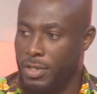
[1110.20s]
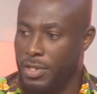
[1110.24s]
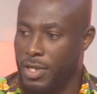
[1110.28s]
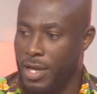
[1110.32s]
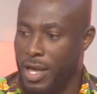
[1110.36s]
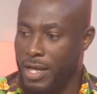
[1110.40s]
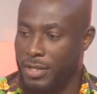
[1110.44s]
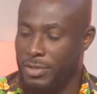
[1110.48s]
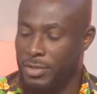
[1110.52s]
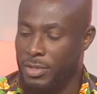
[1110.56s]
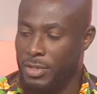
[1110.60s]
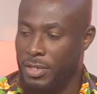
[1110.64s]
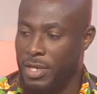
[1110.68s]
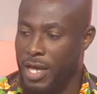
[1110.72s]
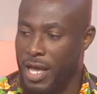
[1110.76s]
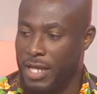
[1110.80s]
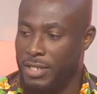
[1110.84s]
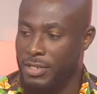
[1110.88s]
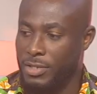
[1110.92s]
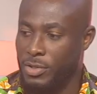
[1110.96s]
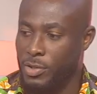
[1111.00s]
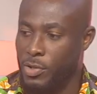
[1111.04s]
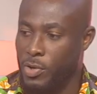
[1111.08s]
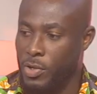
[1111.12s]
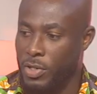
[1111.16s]

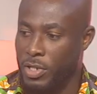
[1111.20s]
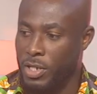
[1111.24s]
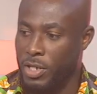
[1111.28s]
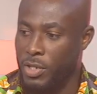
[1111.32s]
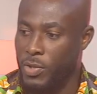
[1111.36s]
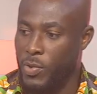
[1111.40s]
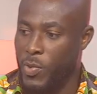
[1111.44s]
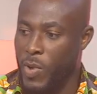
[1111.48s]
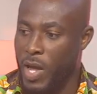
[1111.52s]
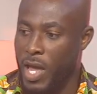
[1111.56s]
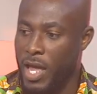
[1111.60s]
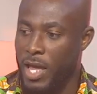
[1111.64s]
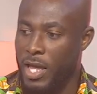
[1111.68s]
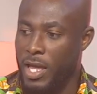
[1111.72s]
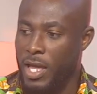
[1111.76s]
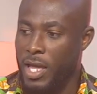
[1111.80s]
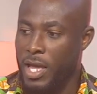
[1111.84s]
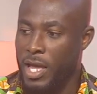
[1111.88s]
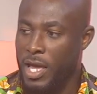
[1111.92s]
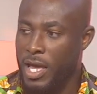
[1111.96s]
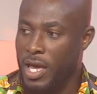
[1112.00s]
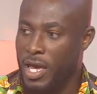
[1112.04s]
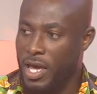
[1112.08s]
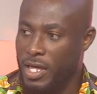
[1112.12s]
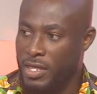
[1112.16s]
hasn't gone anywhere,
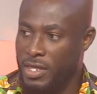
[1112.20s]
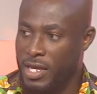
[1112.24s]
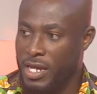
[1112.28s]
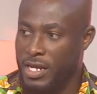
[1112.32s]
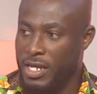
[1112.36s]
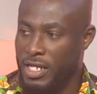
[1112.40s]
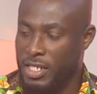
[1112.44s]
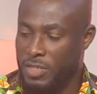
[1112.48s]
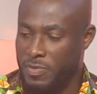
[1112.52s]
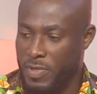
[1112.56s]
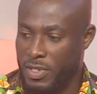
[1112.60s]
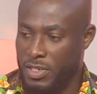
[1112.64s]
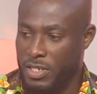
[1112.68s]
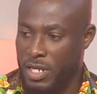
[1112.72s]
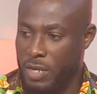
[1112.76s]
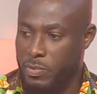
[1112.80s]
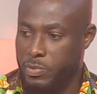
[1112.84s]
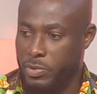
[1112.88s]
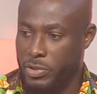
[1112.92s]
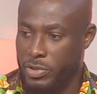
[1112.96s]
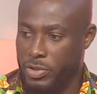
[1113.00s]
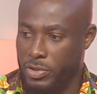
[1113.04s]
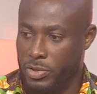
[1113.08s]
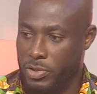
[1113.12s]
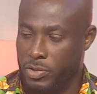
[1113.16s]
and that the special
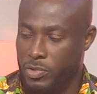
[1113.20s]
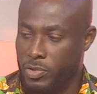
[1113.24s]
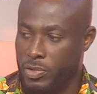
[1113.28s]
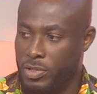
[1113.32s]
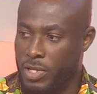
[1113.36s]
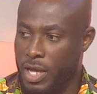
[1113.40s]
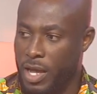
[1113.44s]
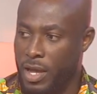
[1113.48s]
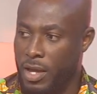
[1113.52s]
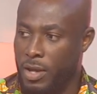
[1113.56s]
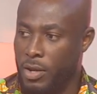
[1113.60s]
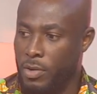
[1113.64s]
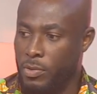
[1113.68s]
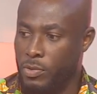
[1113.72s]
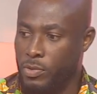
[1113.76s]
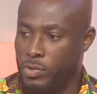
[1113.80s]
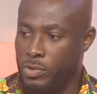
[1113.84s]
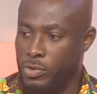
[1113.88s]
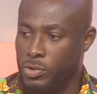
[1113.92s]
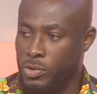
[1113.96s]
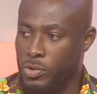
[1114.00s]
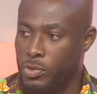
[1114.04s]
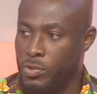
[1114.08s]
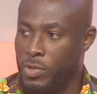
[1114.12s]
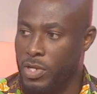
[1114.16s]
prosecutor
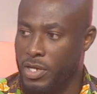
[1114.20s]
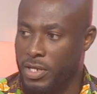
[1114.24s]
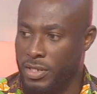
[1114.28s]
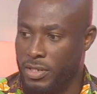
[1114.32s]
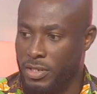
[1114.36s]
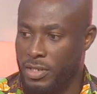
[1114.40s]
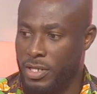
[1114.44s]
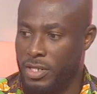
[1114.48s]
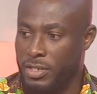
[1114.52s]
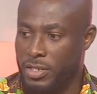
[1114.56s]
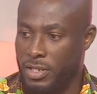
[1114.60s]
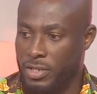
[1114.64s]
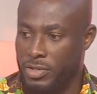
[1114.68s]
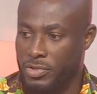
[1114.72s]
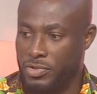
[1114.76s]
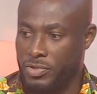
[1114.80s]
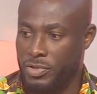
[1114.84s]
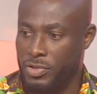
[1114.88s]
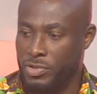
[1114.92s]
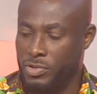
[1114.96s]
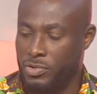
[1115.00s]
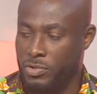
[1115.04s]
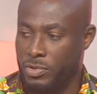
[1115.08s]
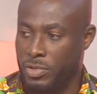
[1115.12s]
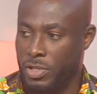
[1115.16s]
will do what is
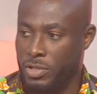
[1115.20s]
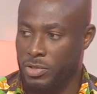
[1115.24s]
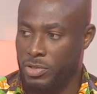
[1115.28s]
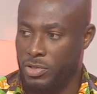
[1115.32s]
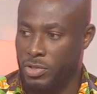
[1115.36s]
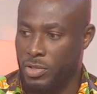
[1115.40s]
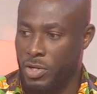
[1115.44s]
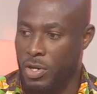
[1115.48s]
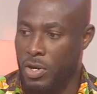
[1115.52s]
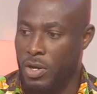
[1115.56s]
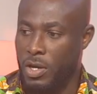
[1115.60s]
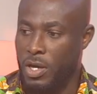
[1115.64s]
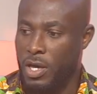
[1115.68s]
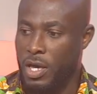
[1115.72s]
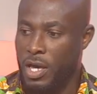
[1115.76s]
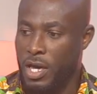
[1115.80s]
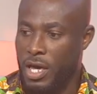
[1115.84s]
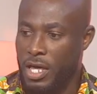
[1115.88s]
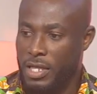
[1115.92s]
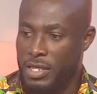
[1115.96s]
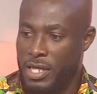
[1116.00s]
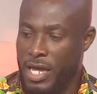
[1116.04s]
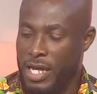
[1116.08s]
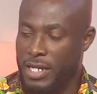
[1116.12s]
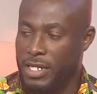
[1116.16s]
necessary to ensure
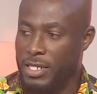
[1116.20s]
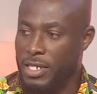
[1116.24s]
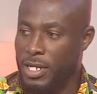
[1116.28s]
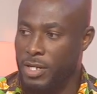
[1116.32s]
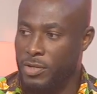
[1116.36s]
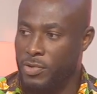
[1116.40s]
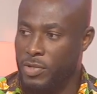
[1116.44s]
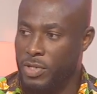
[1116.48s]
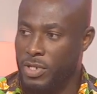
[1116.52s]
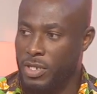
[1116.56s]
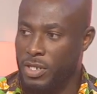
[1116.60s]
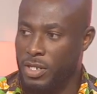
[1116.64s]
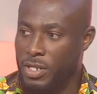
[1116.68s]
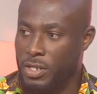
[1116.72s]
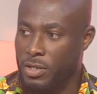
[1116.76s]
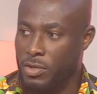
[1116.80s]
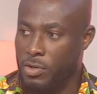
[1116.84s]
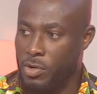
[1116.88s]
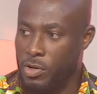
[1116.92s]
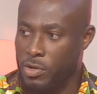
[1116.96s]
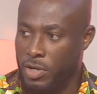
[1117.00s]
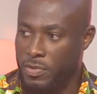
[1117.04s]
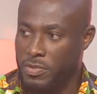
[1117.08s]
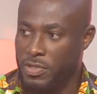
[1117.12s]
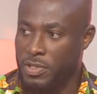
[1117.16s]
that at the end of the day,
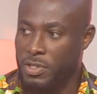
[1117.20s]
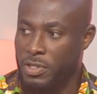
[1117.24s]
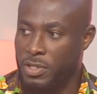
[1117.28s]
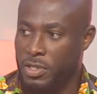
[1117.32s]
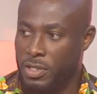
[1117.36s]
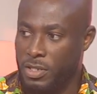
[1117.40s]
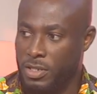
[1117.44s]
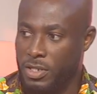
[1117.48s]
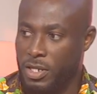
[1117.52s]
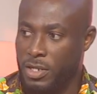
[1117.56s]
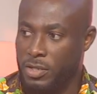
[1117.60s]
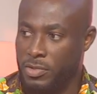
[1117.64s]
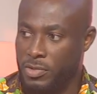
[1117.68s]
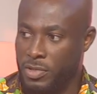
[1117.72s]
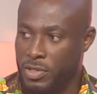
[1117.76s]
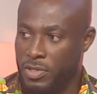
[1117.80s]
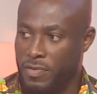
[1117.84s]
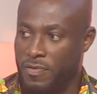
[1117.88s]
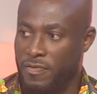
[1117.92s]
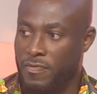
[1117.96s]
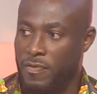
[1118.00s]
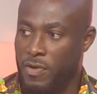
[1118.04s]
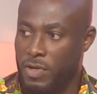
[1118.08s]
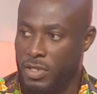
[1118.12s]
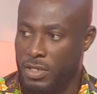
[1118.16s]
corruption in this country
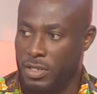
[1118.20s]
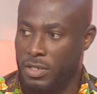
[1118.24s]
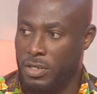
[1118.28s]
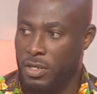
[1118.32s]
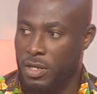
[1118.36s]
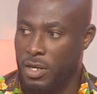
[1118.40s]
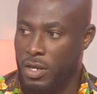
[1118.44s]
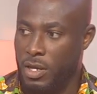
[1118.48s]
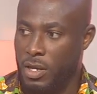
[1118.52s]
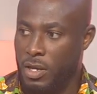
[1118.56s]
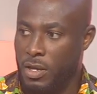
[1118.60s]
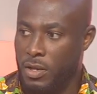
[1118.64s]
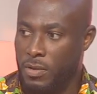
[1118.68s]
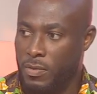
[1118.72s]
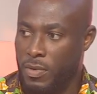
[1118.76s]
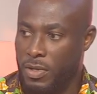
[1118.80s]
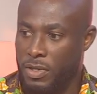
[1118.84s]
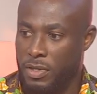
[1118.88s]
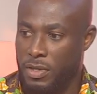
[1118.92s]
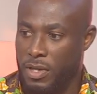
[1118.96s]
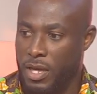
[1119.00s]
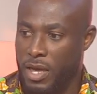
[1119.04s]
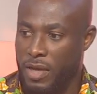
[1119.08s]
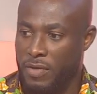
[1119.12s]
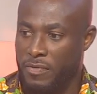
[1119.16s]
is fought
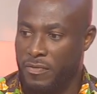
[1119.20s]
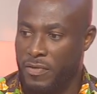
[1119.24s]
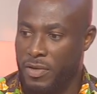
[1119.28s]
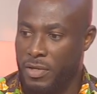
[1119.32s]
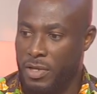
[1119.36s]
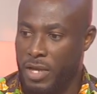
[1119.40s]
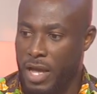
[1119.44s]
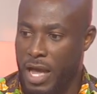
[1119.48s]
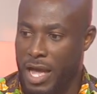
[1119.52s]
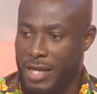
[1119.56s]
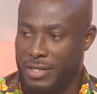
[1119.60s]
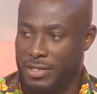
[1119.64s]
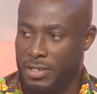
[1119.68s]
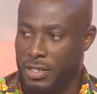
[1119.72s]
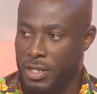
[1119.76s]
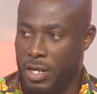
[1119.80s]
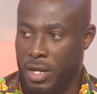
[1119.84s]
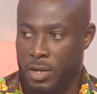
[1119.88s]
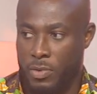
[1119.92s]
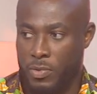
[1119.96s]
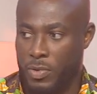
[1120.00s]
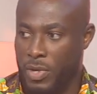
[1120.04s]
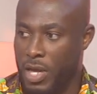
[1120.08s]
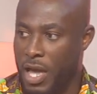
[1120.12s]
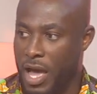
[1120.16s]
with every
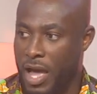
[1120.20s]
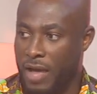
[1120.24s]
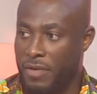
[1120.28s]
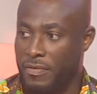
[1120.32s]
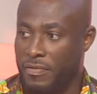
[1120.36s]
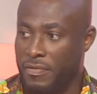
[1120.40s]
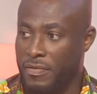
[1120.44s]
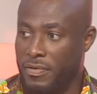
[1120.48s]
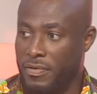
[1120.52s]
arsenal we have.